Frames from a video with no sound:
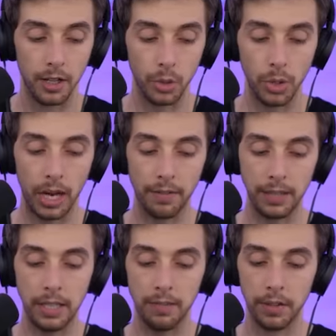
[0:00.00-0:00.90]
you have
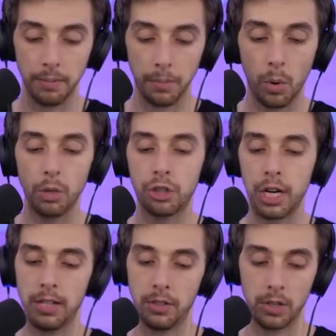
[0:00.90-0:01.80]
even more
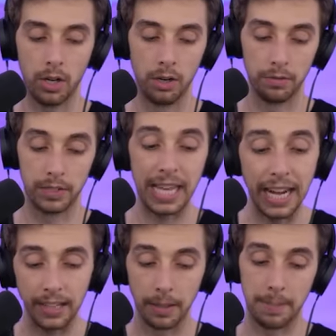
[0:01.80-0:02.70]
chance of
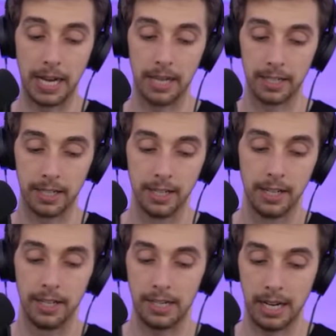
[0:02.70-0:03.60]
getting the pack.
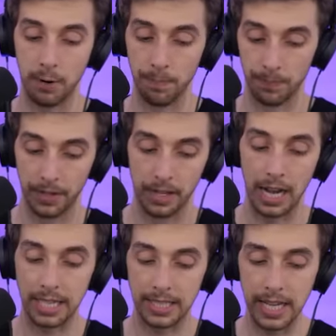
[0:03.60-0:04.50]
Now,
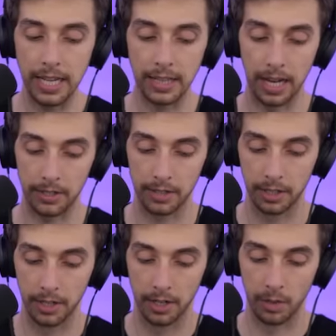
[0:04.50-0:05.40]
I say that
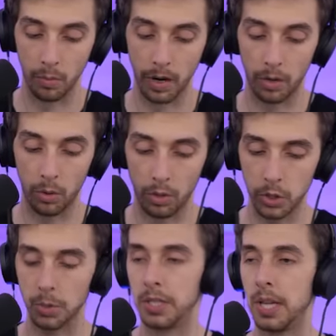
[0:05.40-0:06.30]
when
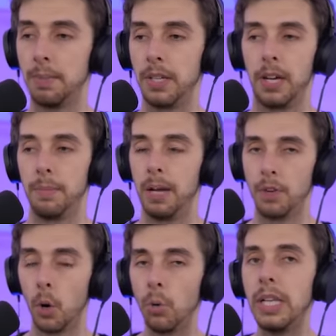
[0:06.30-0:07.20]
also at the same time,
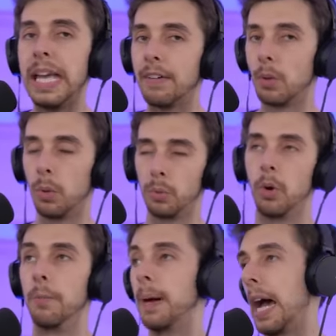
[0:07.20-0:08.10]
I've only ever won
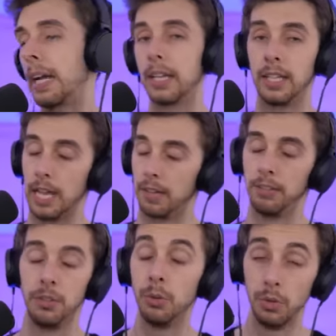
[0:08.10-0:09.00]
one pack. And like,
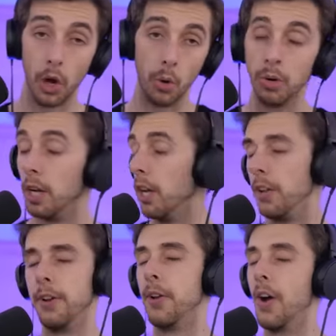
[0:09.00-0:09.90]
you know,
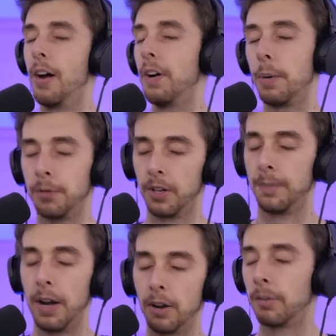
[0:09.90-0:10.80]
you know, I've hopped on
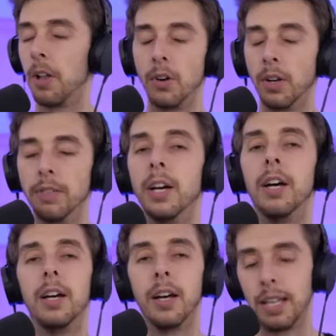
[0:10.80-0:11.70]
about long enough.
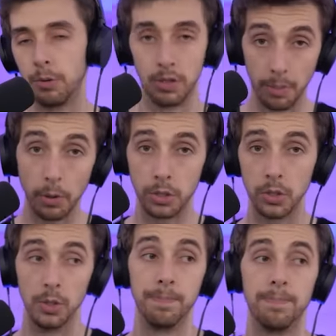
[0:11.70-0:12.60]
That was the most.
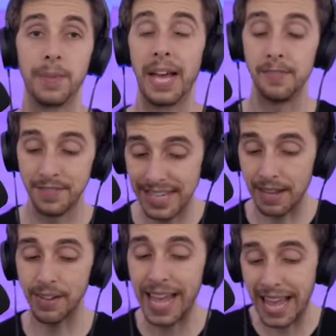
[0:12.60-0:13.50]
So I have
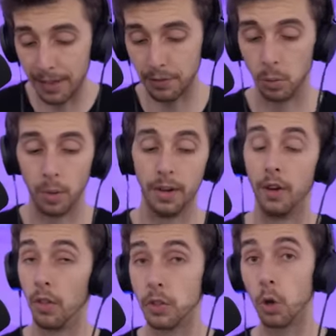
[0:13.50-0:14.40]
never ever won
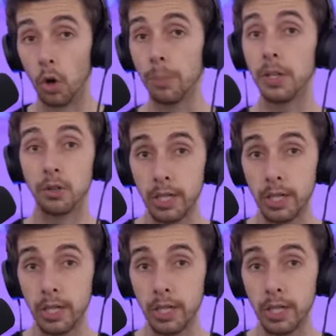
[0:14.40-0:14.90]
another tournament